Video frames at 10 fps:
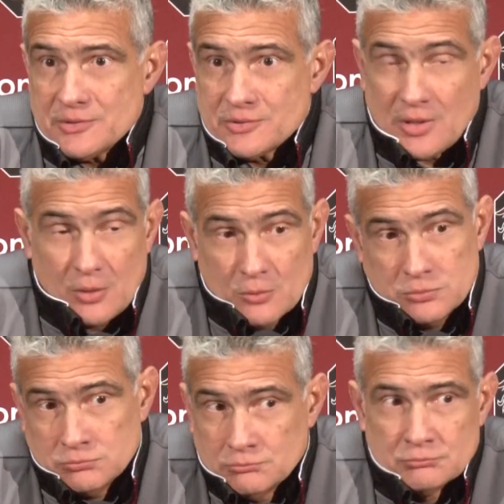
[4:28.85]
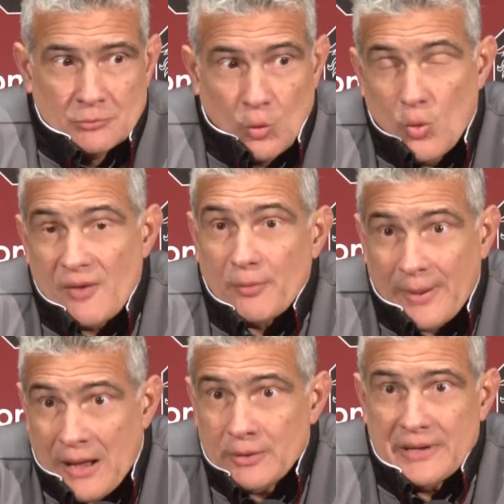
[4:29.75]
So whoever
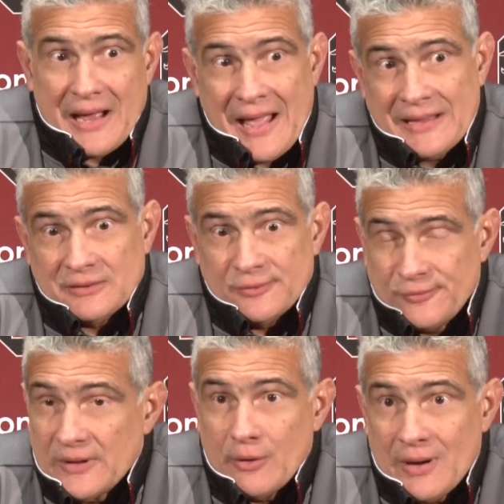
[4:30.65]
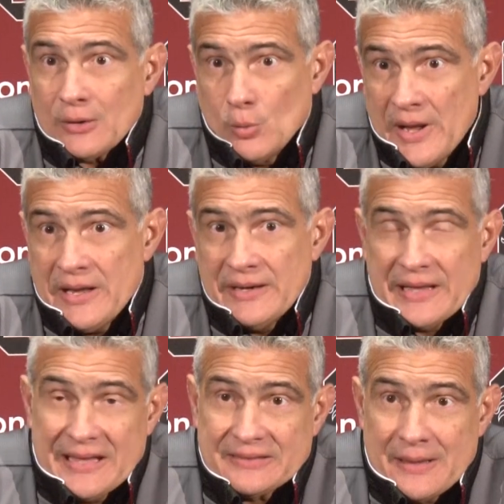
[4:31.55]
pouted, I had to figure out a way to
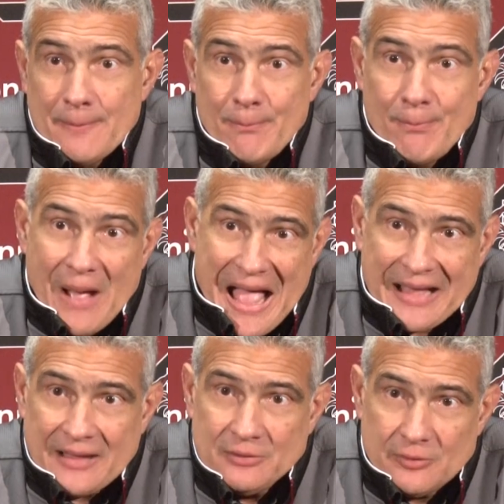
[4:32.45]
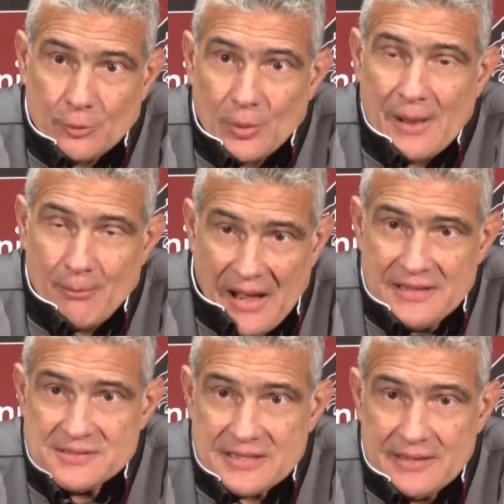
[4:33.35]
get them back into the right
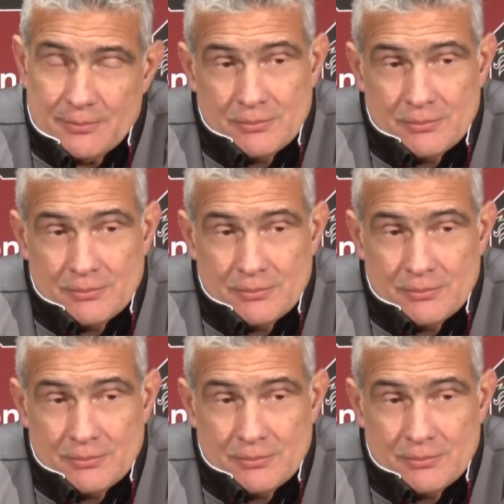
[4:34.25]
mindset